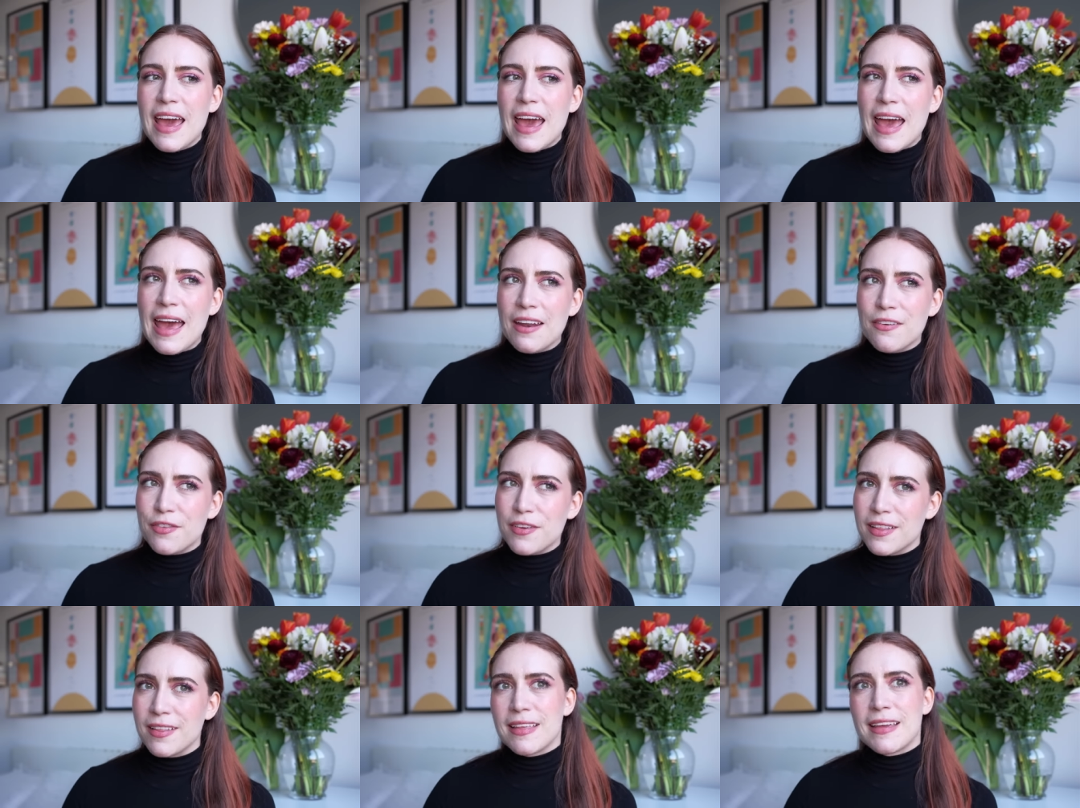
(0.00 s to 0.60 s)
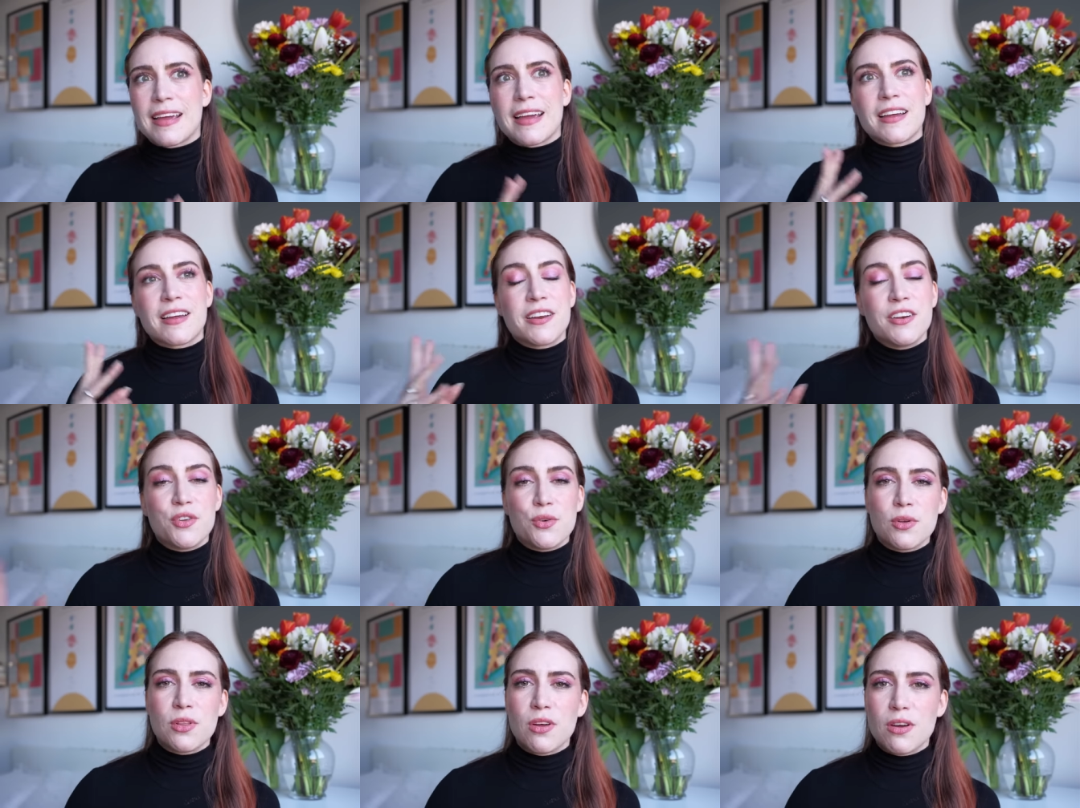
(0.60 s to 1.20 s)
and feeling like I can
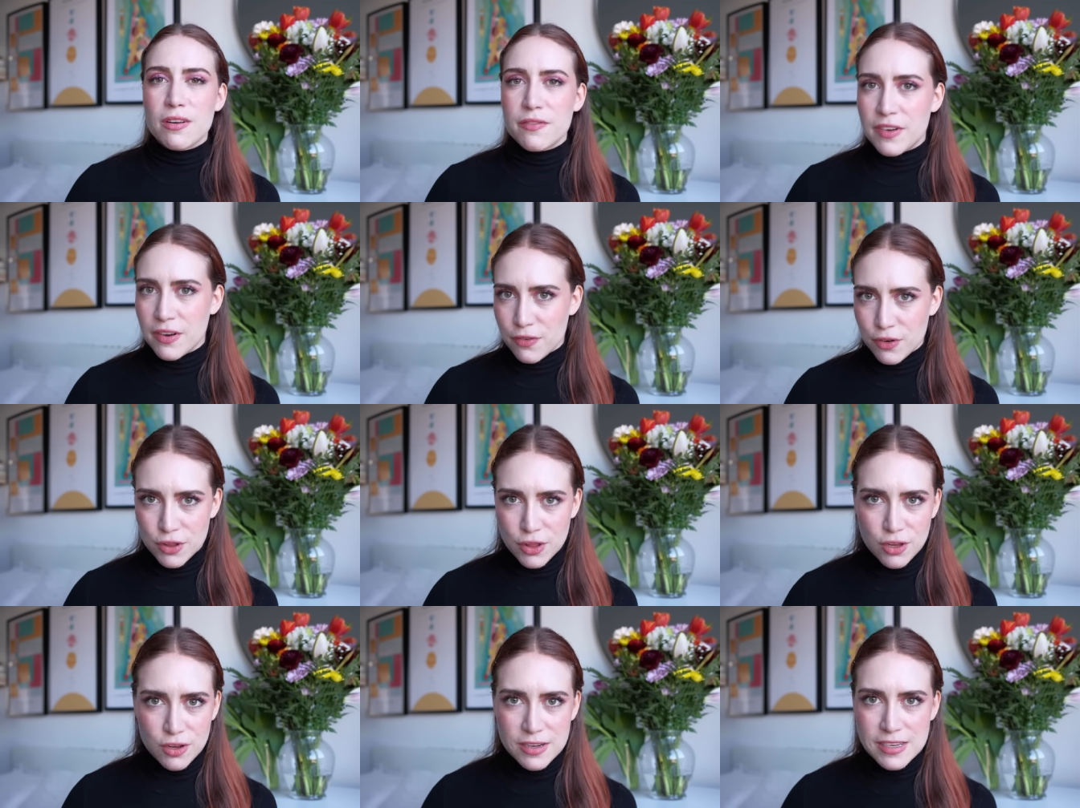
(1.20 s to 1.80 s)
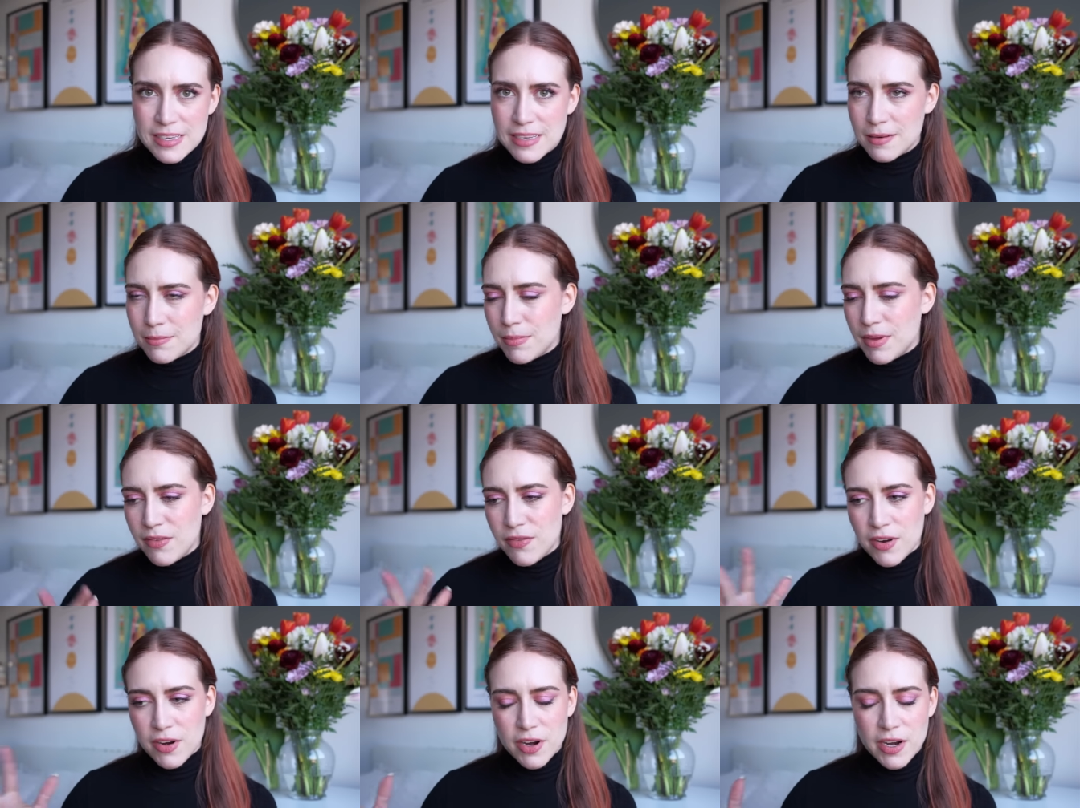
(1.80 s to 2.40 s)
do a lot of different looks and
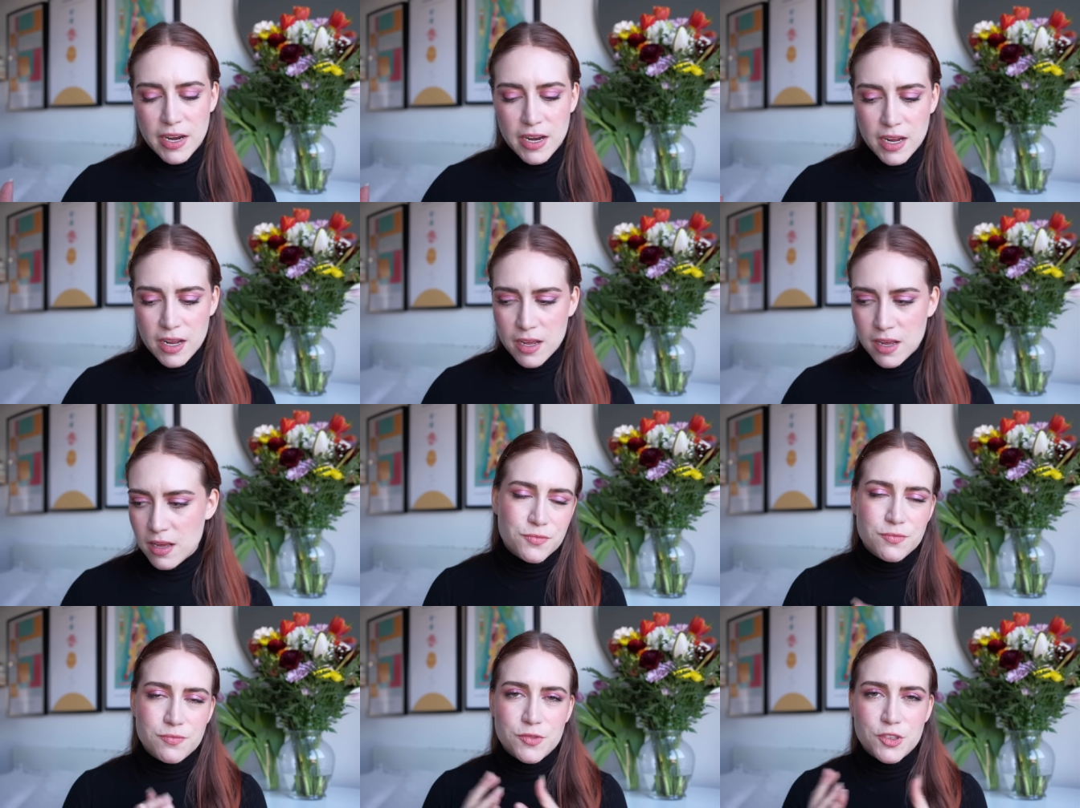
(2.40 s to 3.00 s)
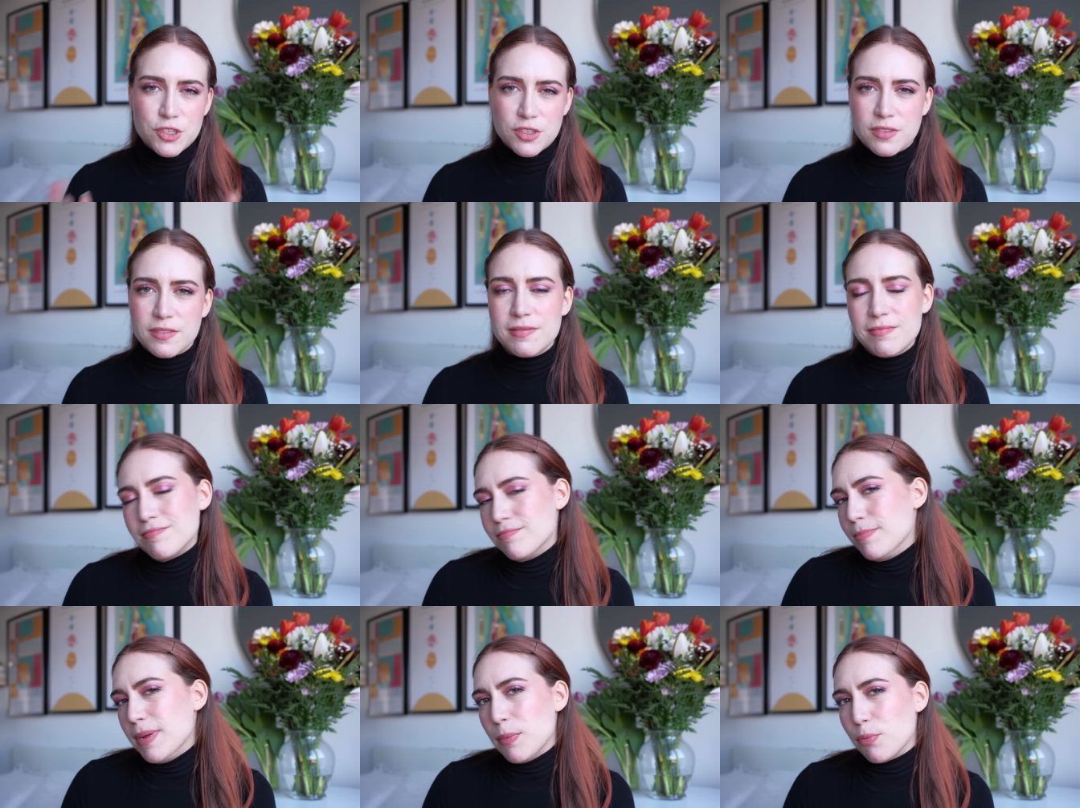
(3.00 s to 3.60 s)
be very just
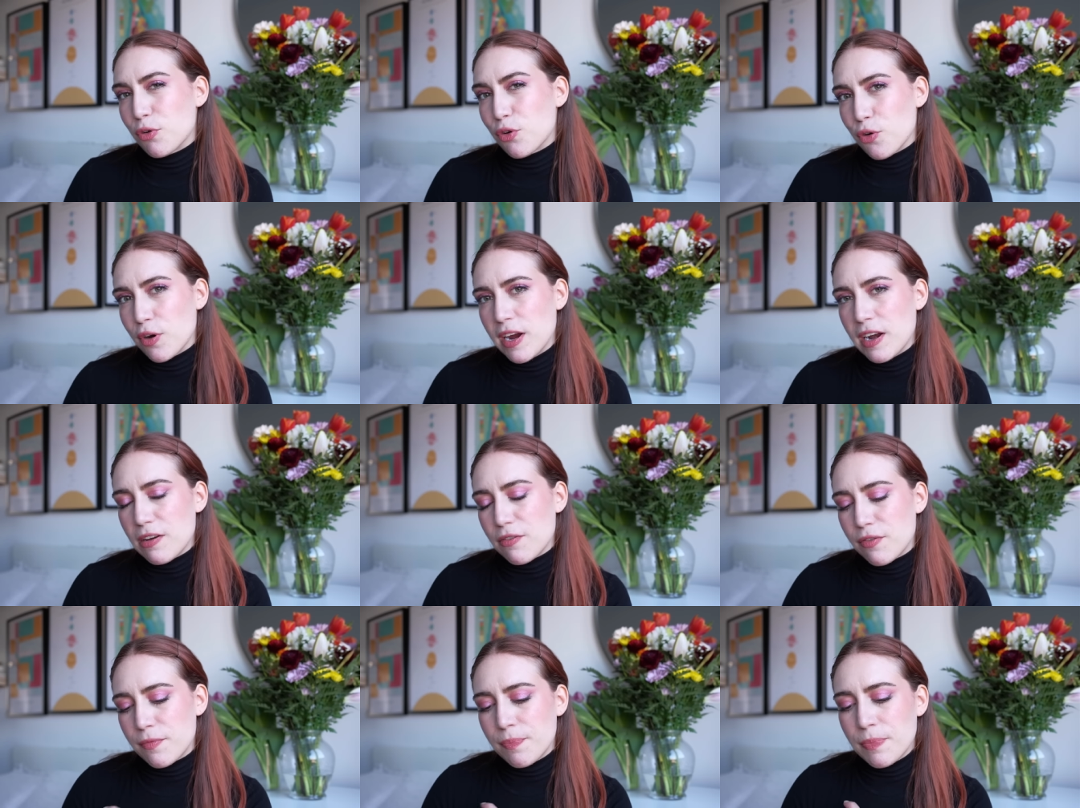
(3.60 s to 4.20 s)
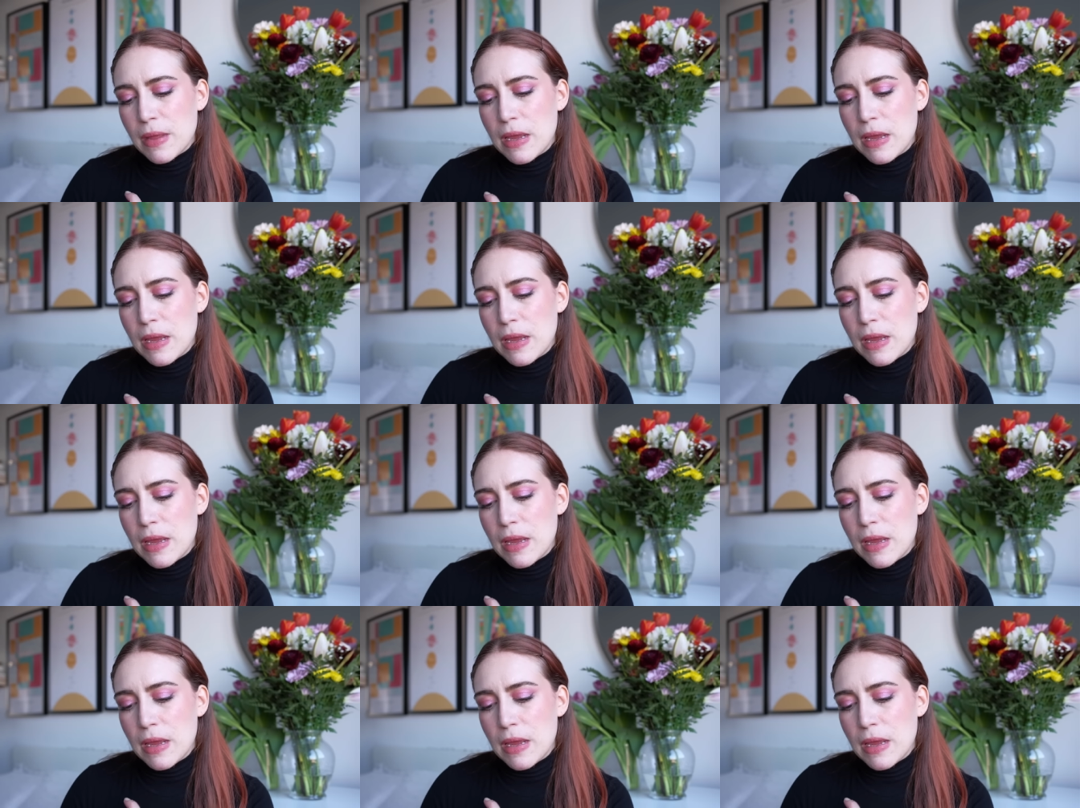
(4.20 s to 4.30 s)
be creative.